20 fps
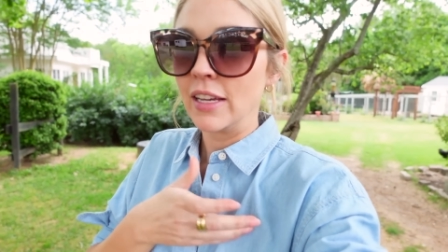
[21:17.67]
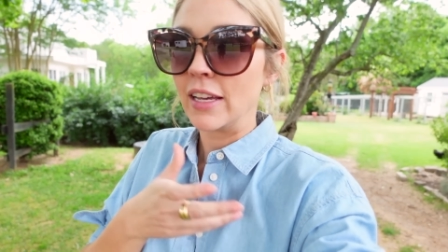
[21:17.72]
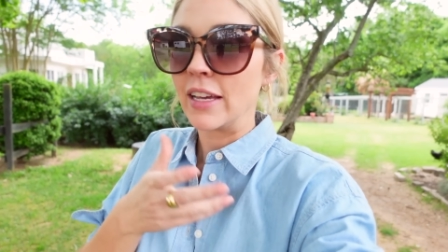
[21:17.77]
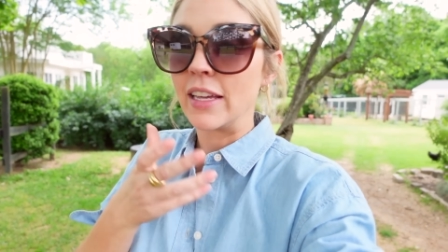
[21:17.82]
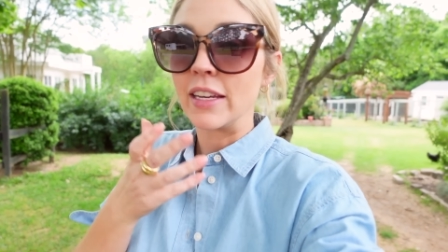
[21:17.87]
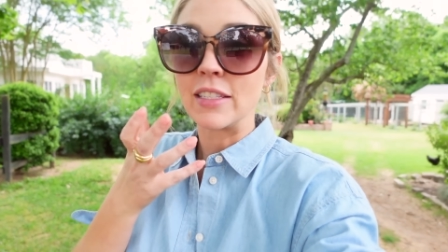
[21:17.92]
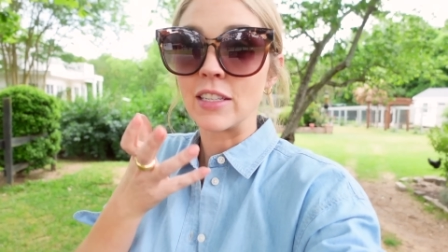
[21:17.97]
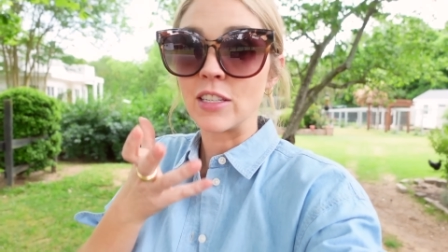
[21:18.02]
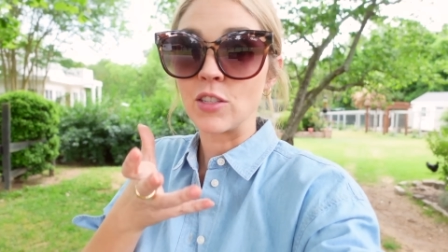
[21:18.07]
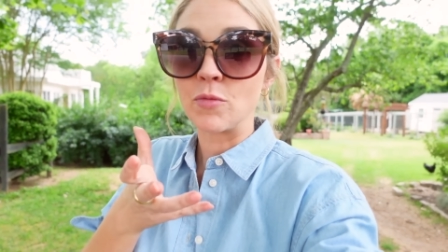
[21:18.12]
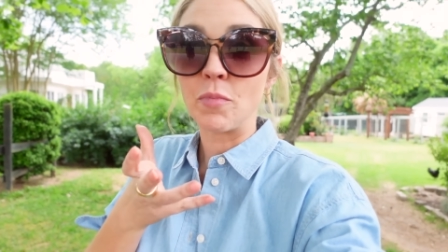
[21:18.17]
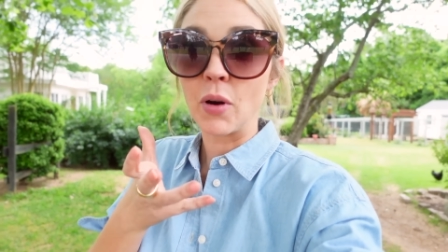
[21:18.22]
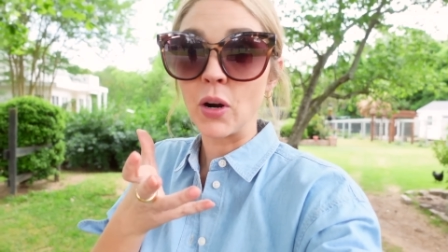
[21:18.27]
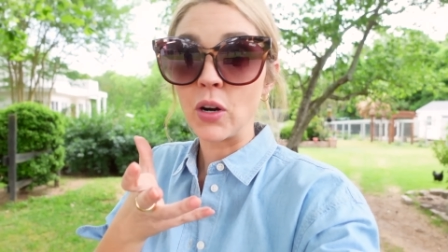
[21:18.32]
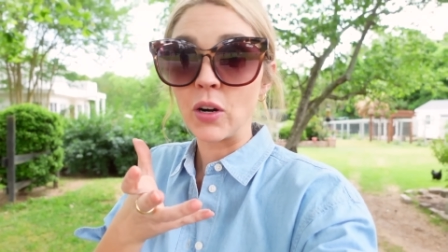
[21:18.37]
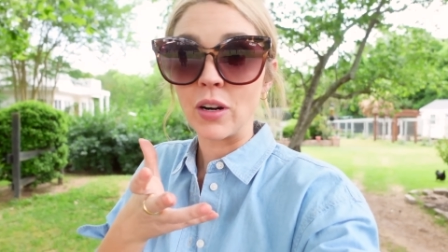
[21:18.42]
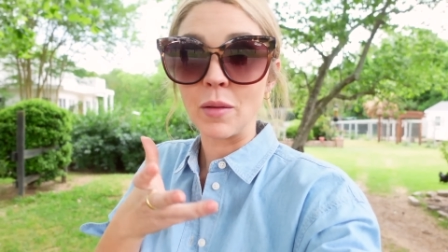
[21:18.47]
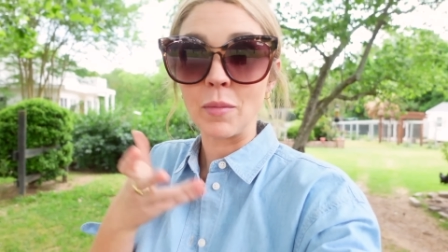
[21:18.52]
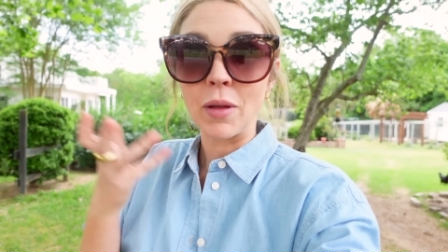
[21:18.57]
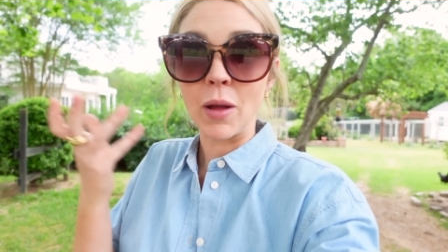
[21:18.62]
And it's this
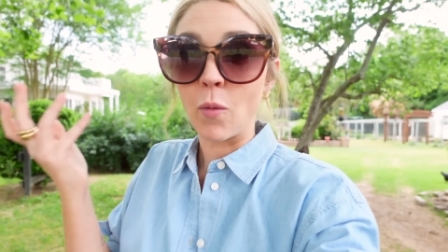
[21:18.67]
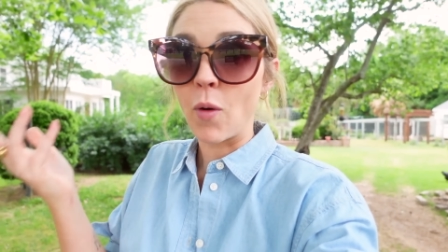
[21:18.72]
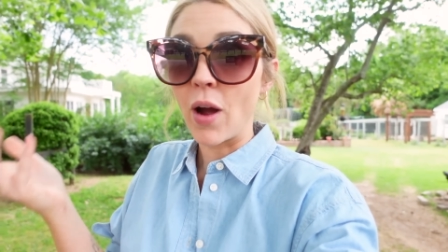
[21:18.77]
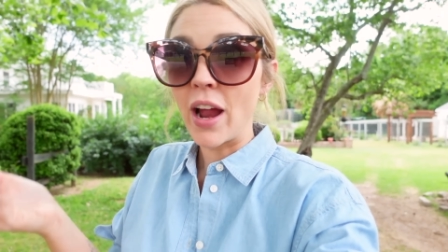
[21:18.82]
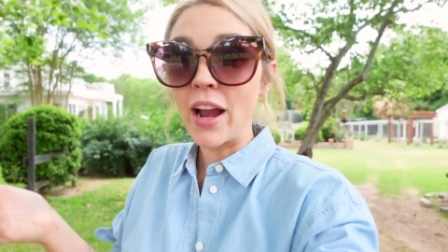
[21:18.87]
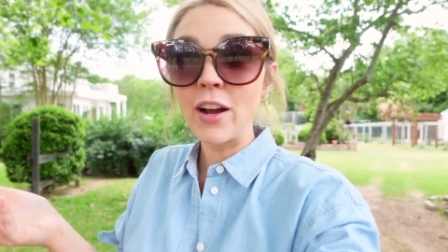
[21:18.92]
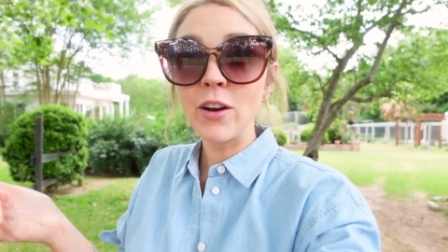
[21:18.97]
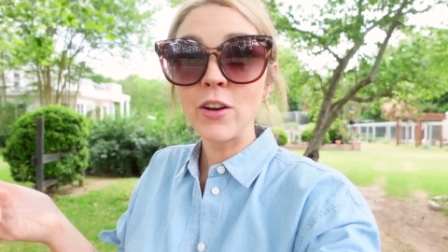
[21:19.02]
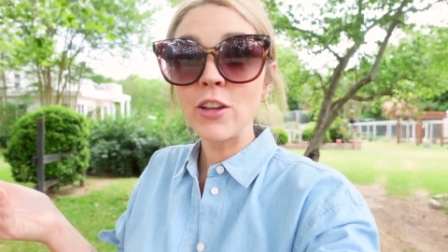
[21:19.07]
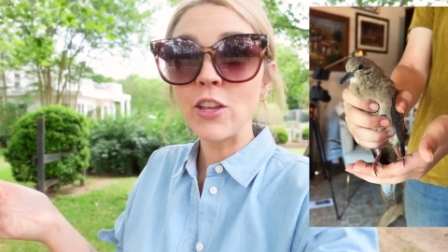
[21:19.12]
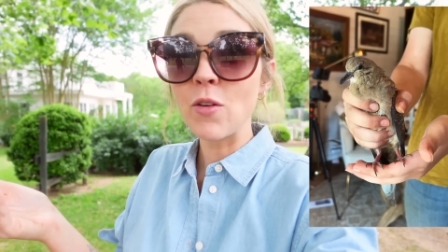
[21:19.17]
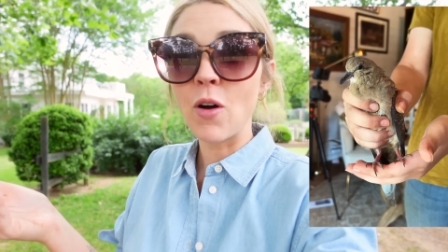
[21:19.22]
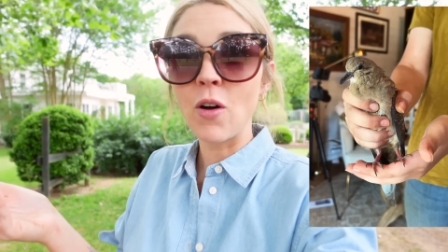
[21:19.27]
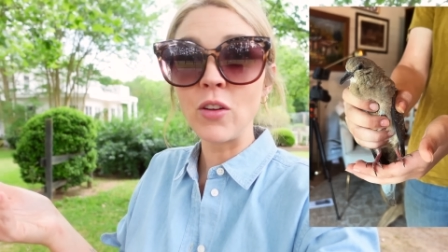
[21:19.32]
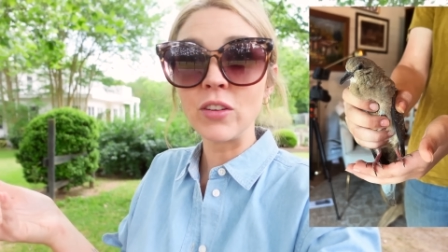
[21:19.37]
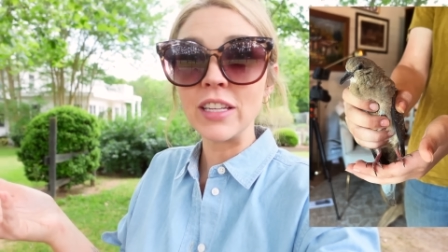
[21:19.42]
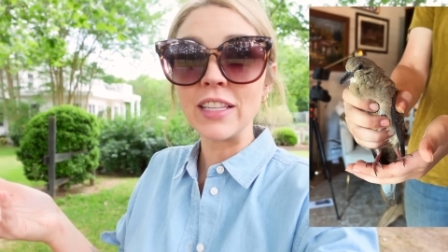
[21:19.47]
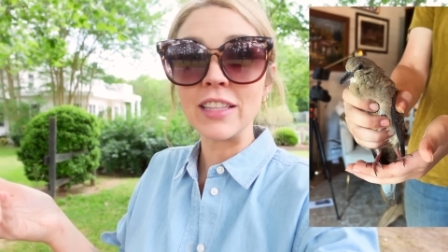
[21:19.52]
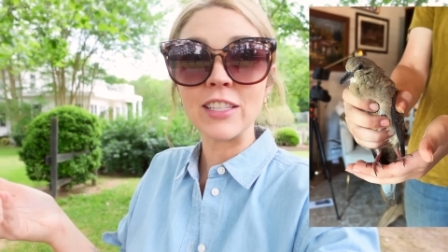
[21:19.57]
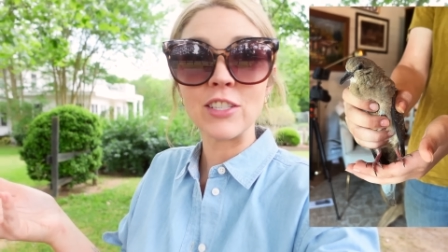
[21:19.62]
bird. I'm like, why are you
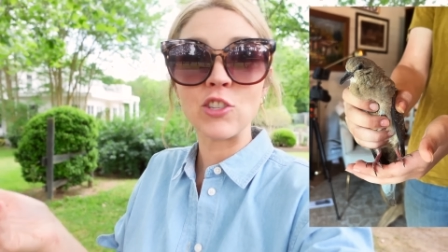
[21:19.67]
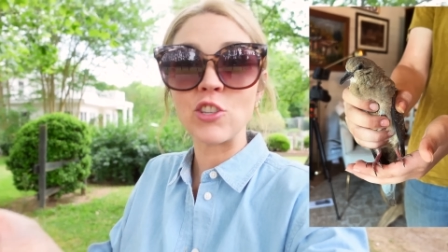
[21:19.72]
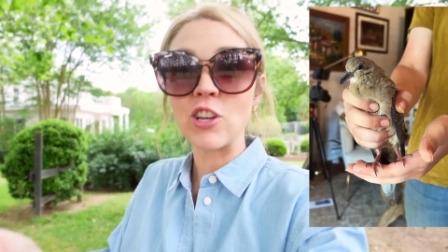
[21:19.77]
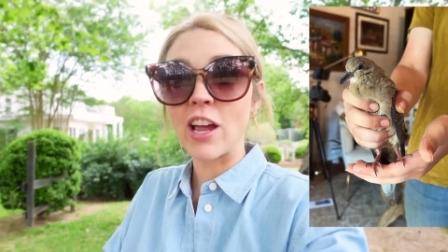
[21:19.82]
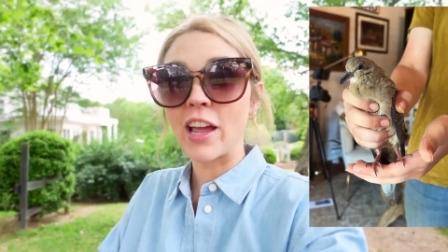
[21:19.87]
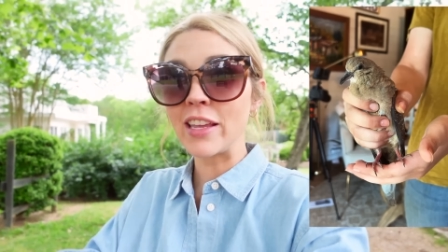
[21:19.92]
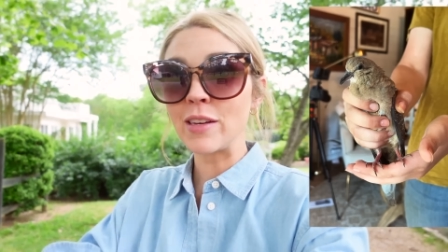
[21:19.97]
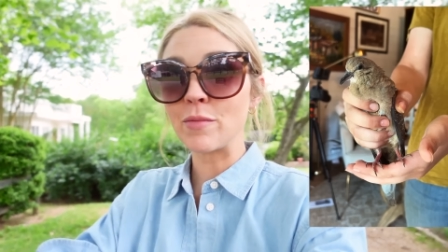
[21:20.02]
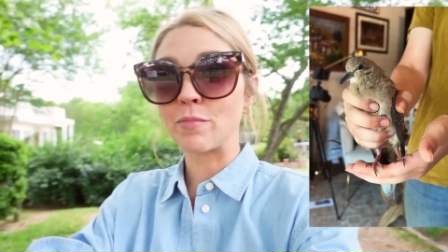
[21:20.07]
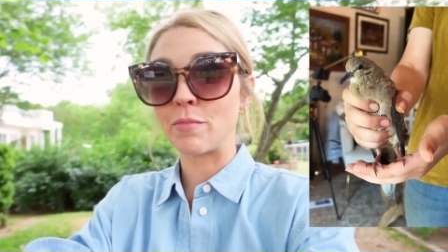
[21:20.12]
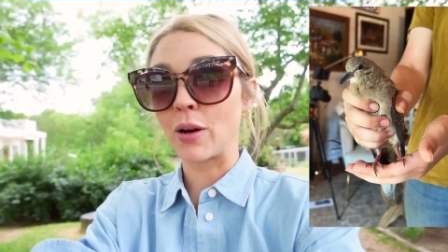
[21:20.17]
holding this giant